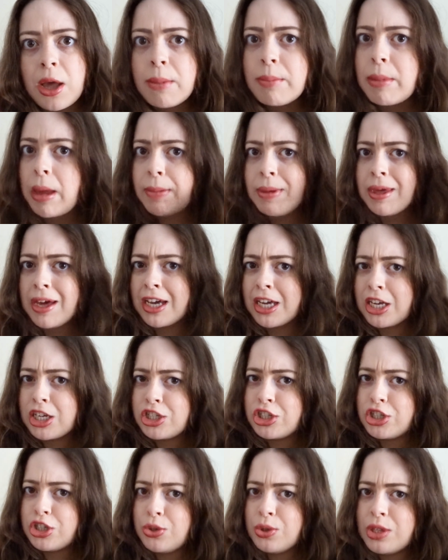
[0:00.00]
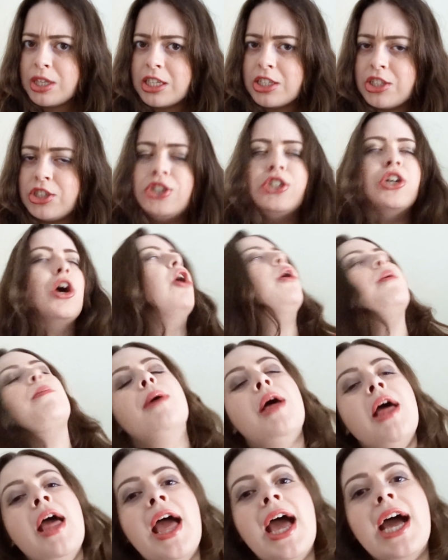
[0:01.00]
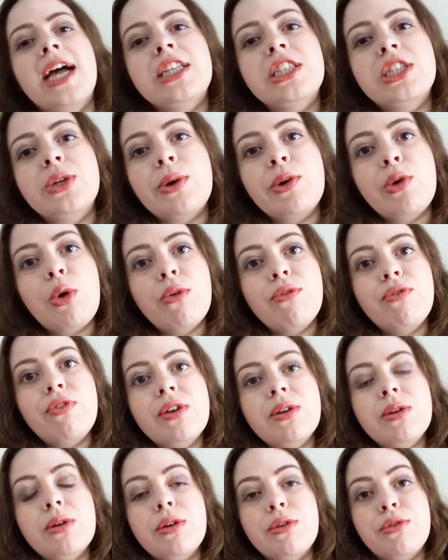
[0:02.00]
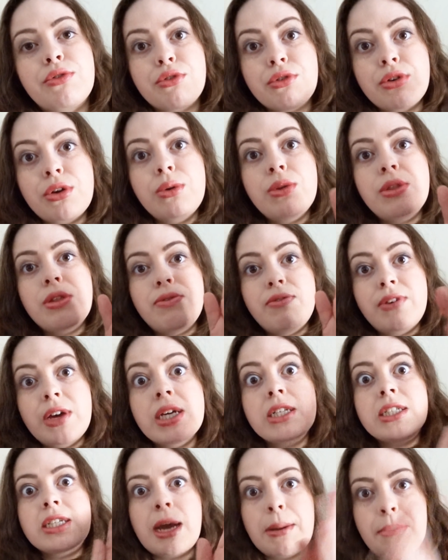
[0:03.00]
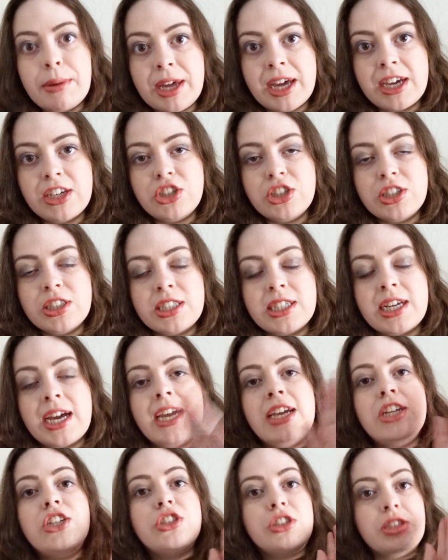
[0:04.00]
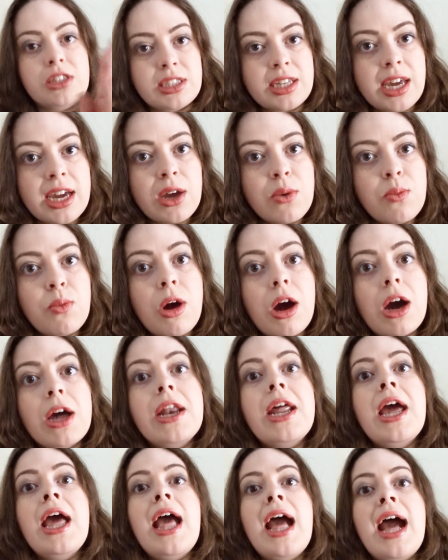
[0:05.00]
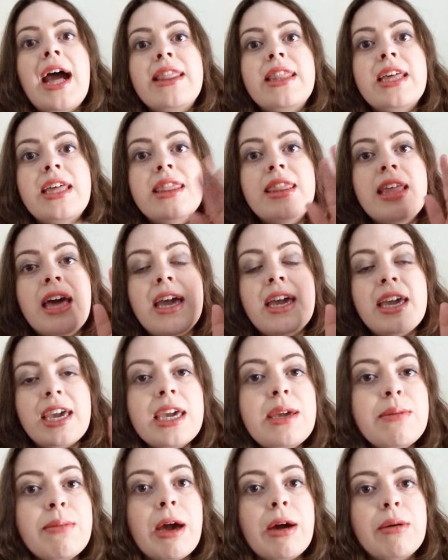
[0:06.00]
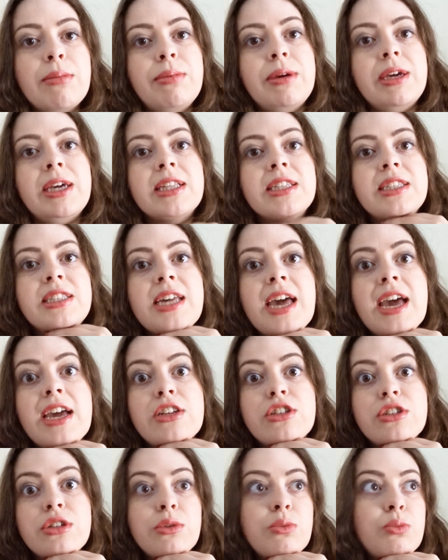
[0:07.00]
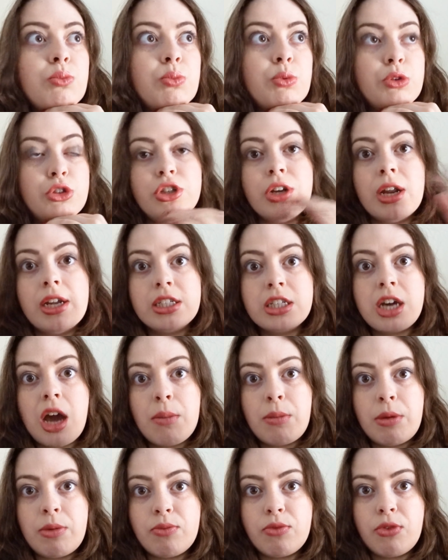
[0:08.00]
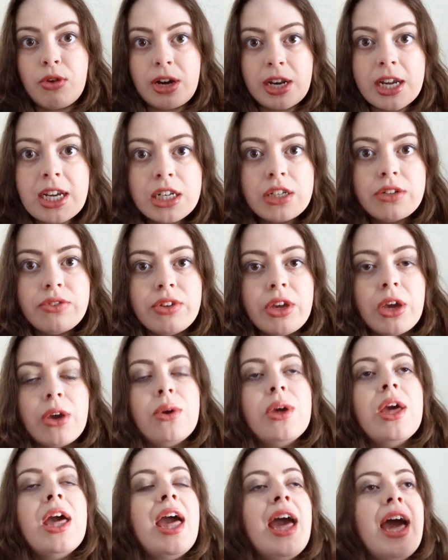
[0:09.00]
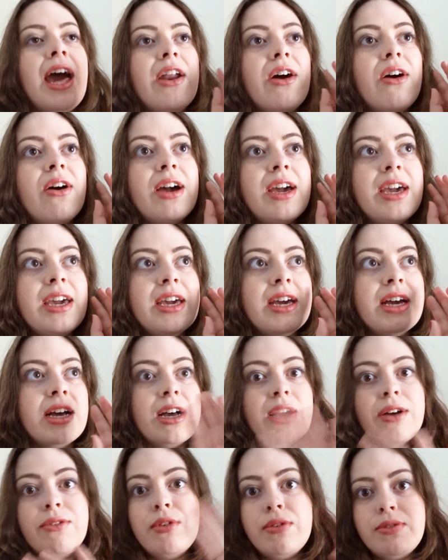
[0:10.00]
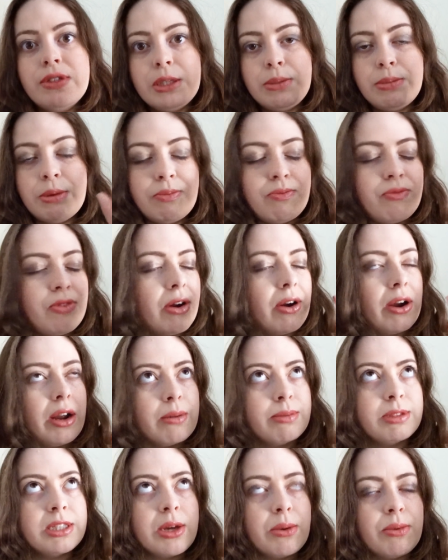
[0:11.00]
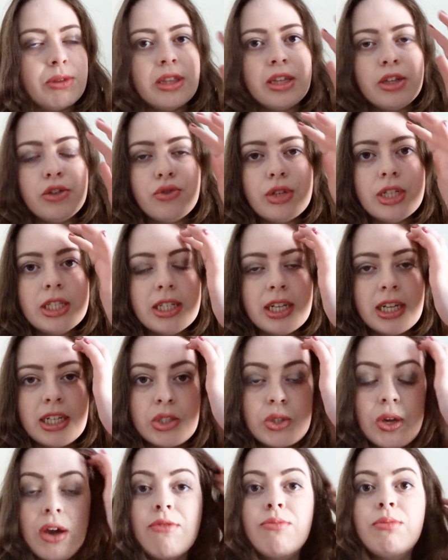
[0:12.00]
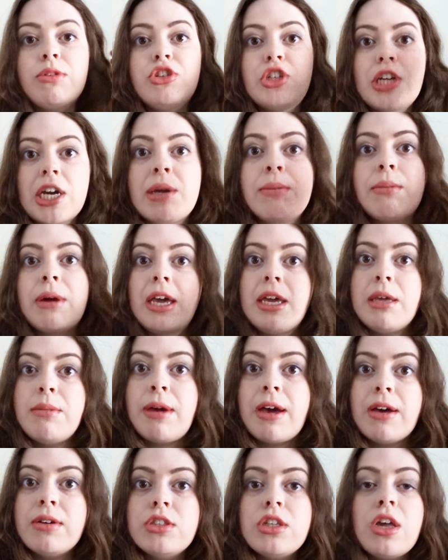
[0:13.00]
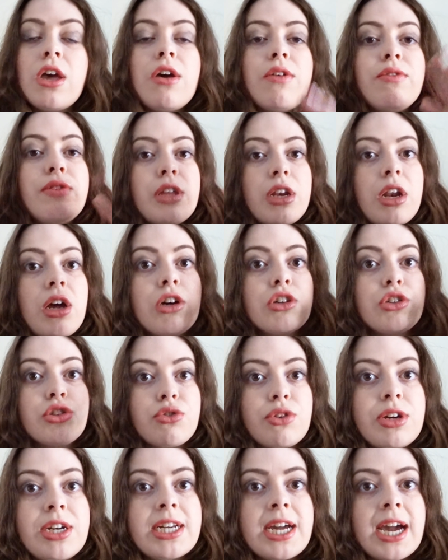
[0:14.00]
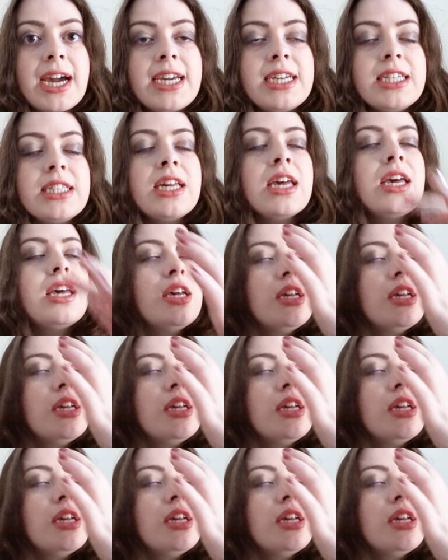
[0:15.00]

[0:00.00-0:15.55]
Maybe I could do this job. And so I got through the first application stage, the second one, and then they emailed me and said, would you like to come in for an interview? And I have obviously been very upset with things recently, so I haven't been checking my emails for the last 3 days.